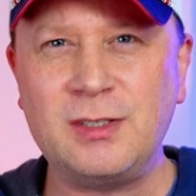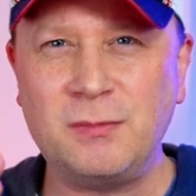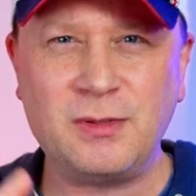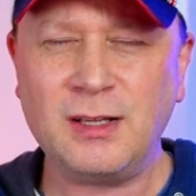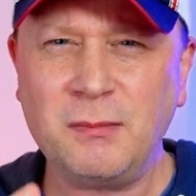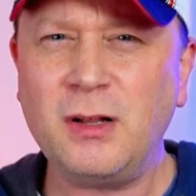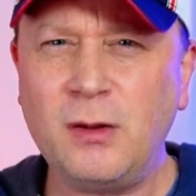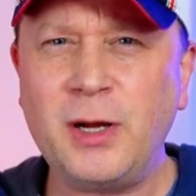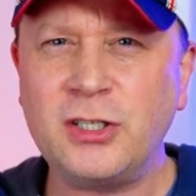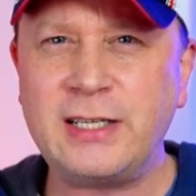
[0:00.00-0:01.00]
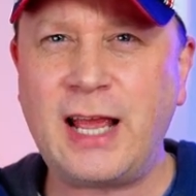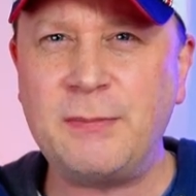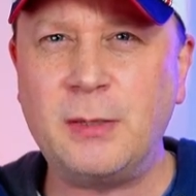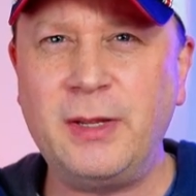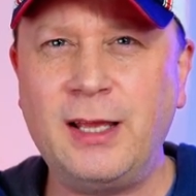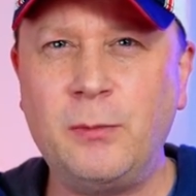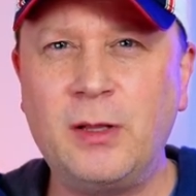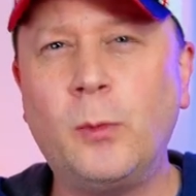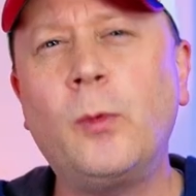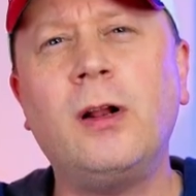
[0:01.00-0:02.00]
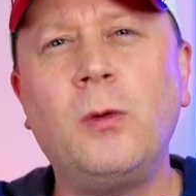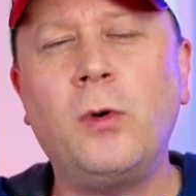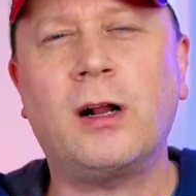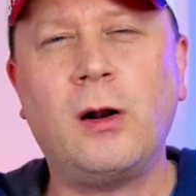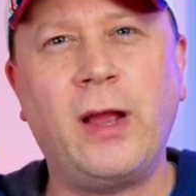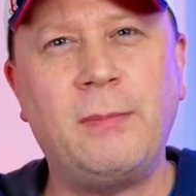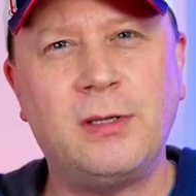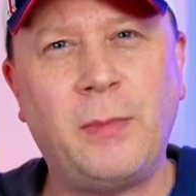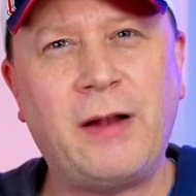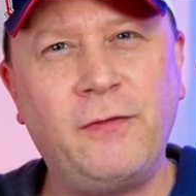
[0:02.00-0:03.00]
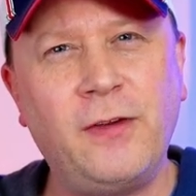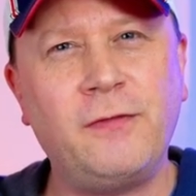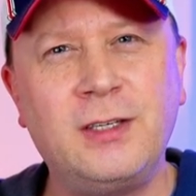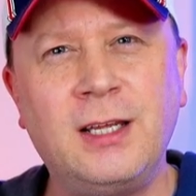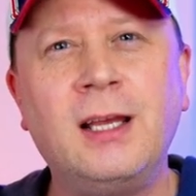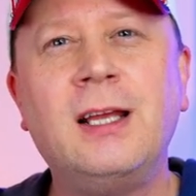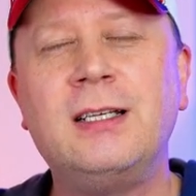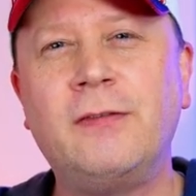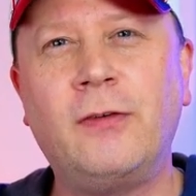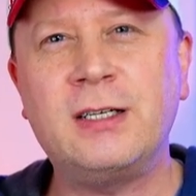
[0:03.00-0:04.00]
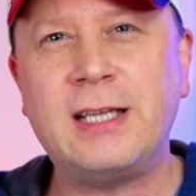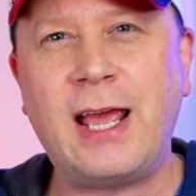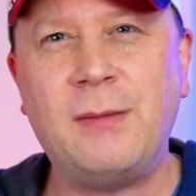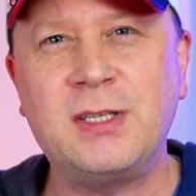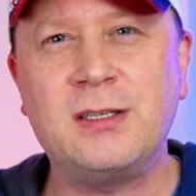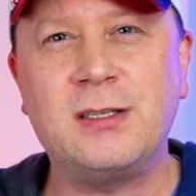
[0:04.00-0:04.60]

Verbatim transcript: some a bunch of tabs to begin with, but we're going to work our way up to about 50 different tabs in